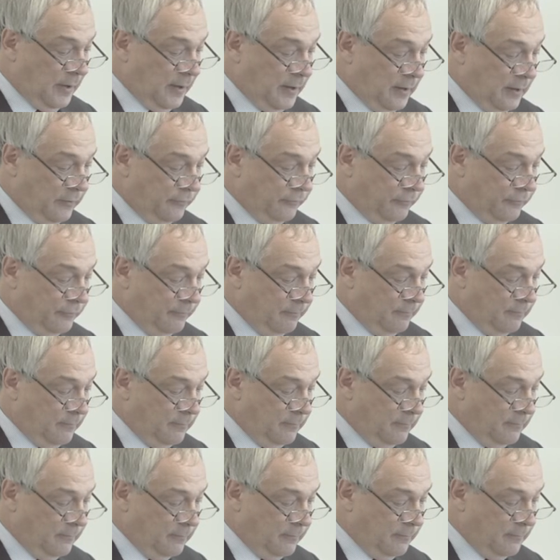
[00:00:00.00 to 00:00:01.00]
it's
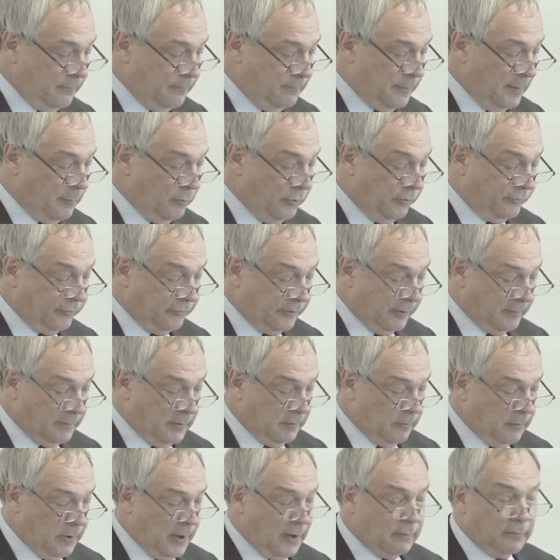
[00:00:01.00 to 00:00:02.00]
people used to say to
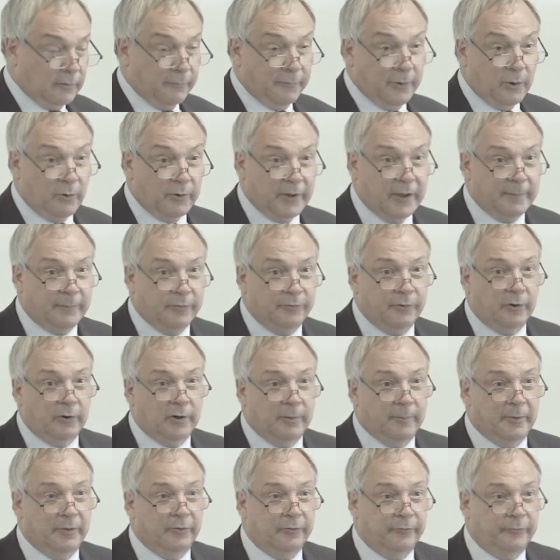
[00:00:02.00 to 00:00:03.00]
me, well, how long have we got to keep the
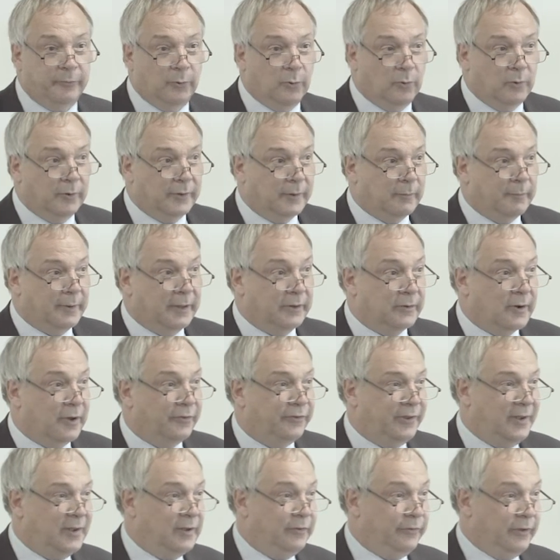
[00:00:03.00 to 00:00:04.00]
documents for? And that would be a
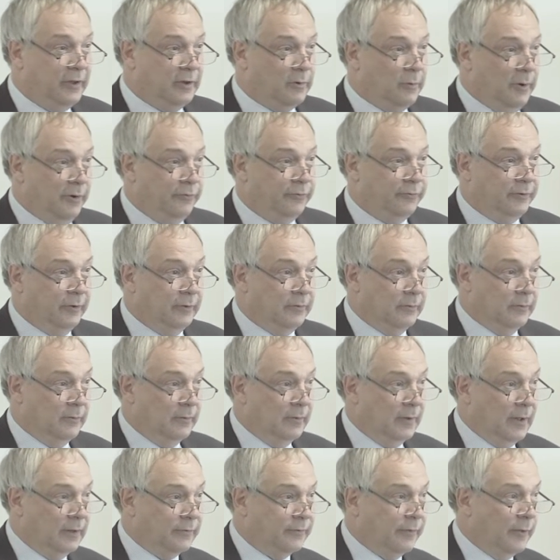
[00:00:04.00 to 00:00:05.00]
nice, easy question.
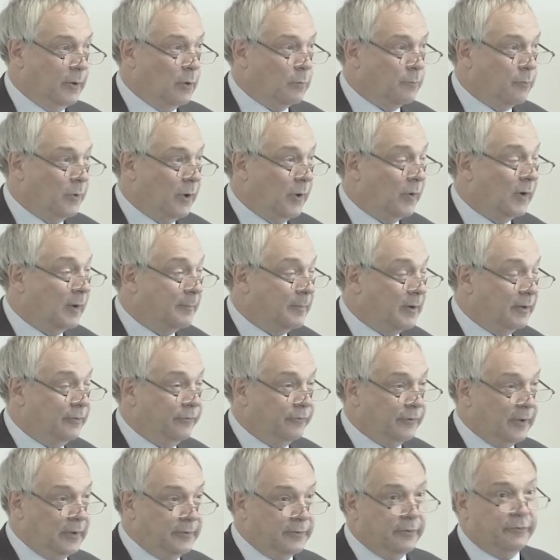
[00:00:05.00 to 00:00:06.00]
Under the old programme, I'd
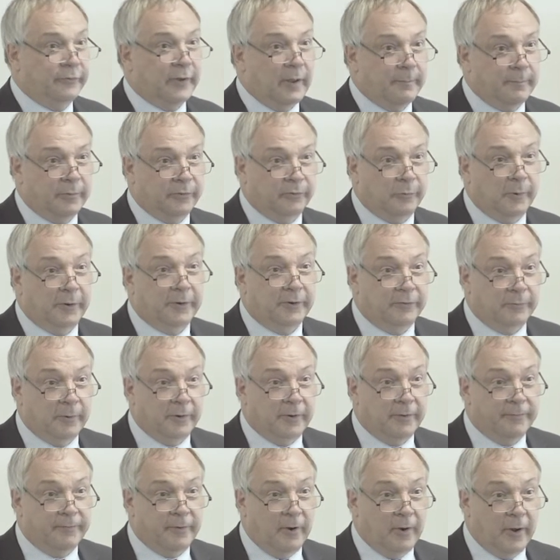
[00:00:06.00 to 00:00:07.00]
say December
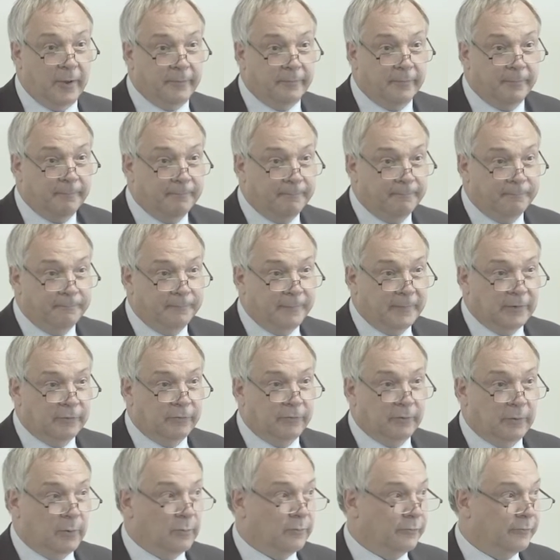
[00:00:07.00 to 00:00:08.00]
2025,
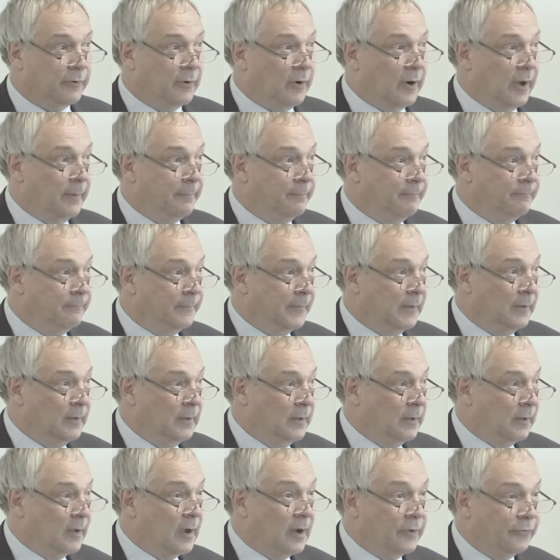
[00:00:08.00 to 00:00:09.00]
which is a long time.
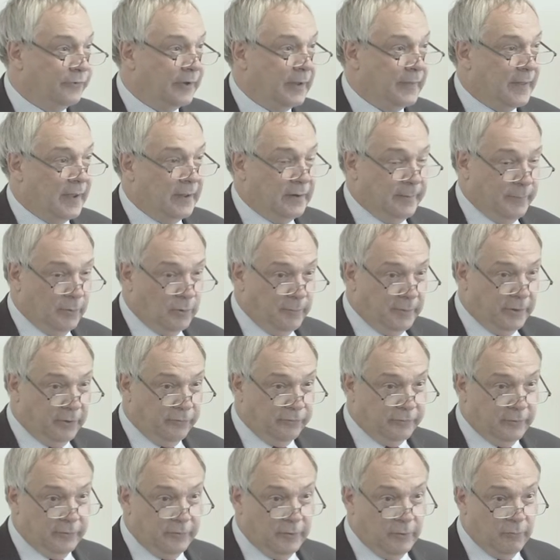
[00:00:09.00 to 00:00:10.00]
Can't say that anymore
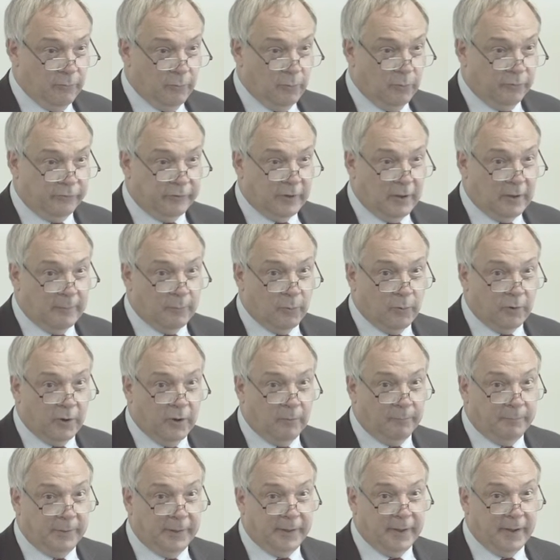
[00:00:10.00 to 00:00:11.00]
because the new rules are more
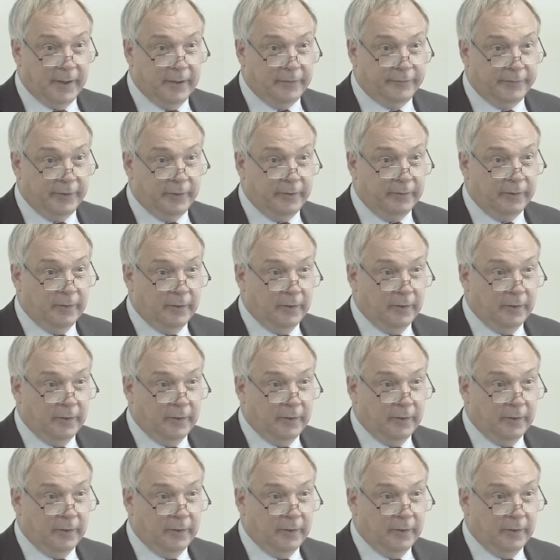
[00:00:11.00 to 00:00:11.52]
complicated.